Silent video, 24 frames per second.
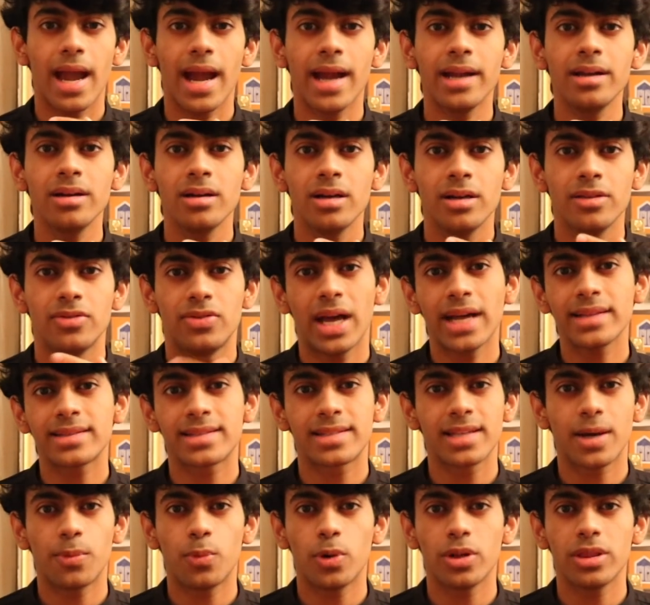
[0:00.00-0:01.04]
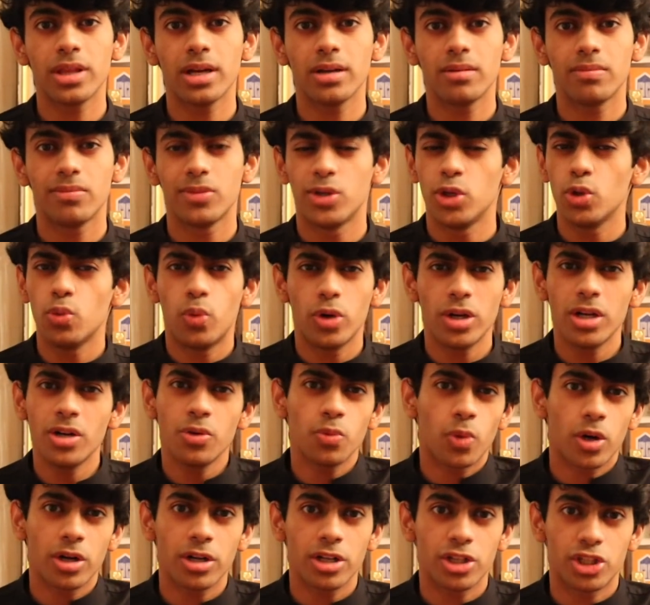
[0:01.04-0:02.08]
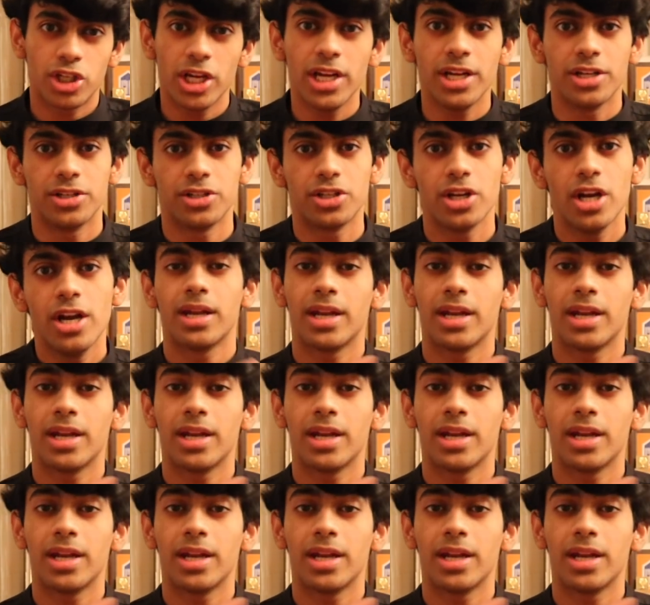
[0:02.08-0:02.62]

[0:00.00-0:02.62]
And that's someone that you wouldn't want to change.